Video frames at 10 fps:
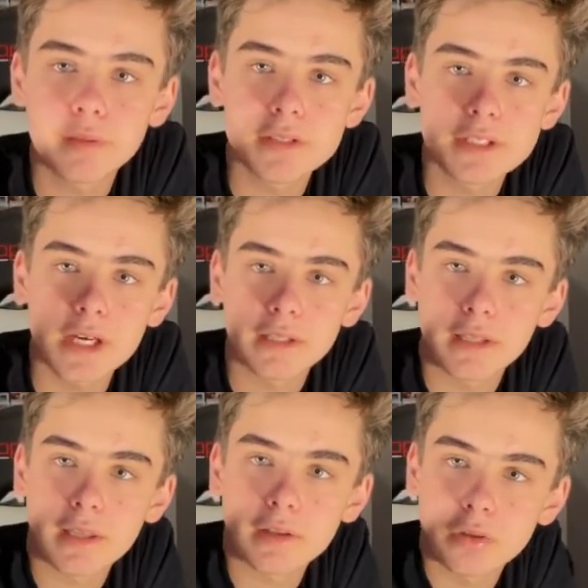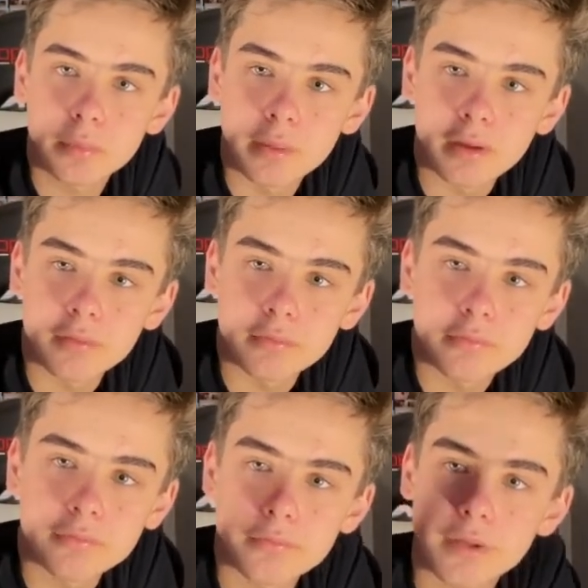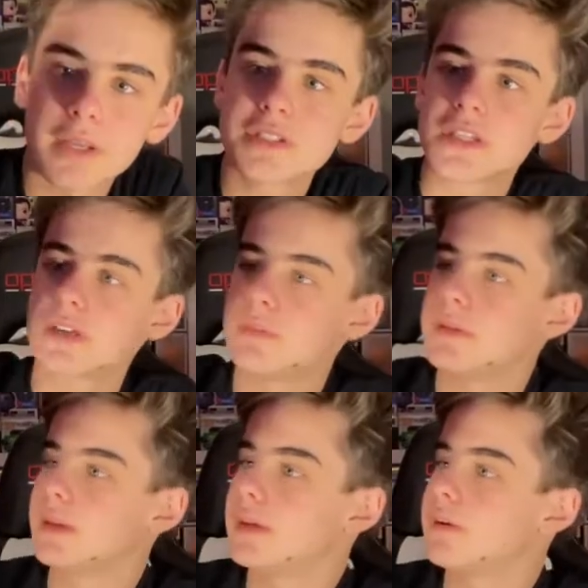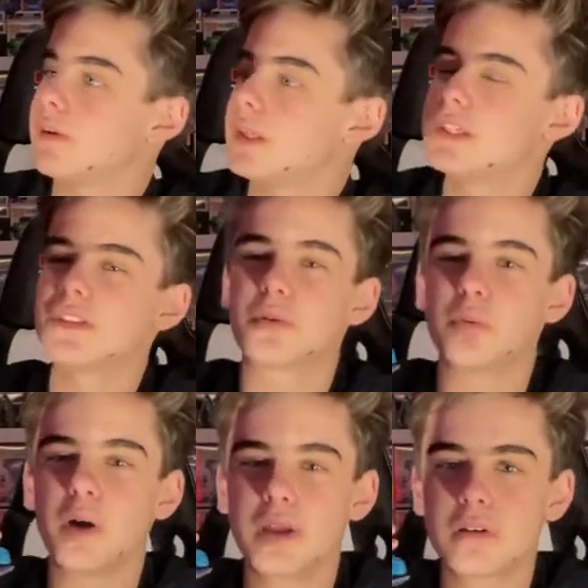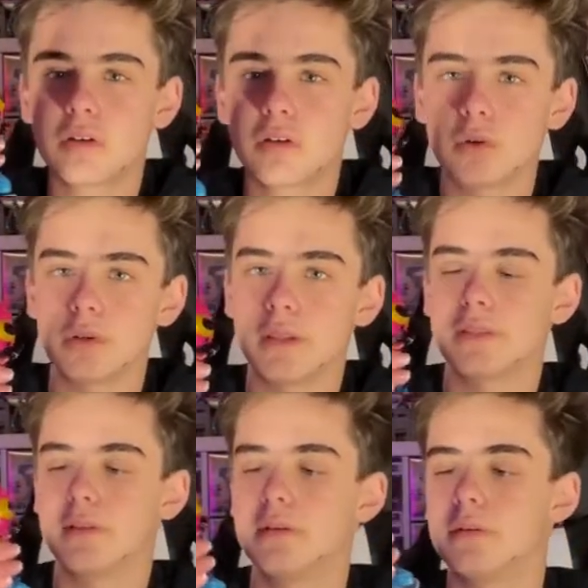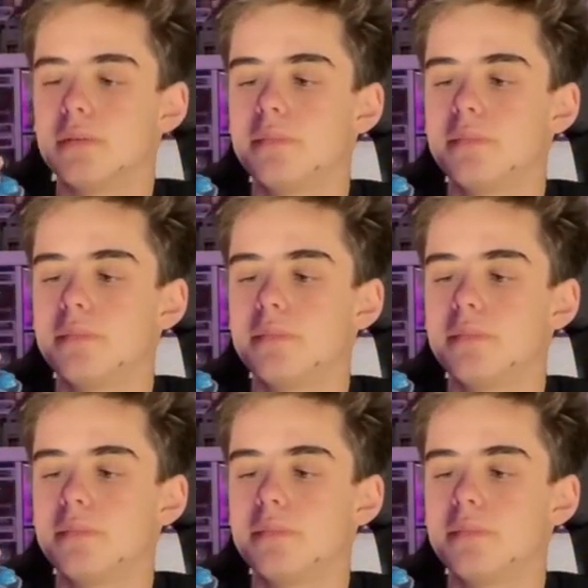Got like a little bit of, I guess that could be like, it's either water or like the